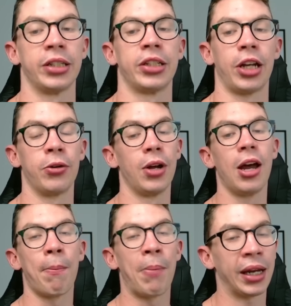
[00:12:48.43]
So
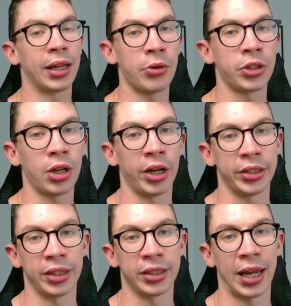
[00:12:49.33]
picking those guys
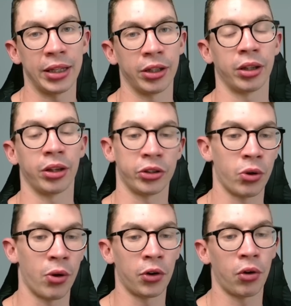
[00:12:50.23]
that take the
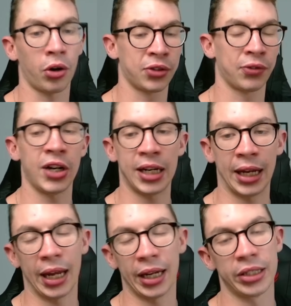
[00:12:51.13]
sort of cross free
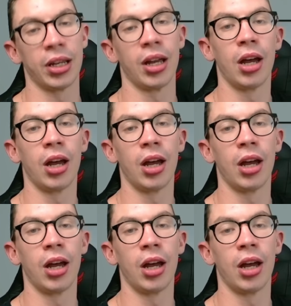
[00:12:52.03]
kicks,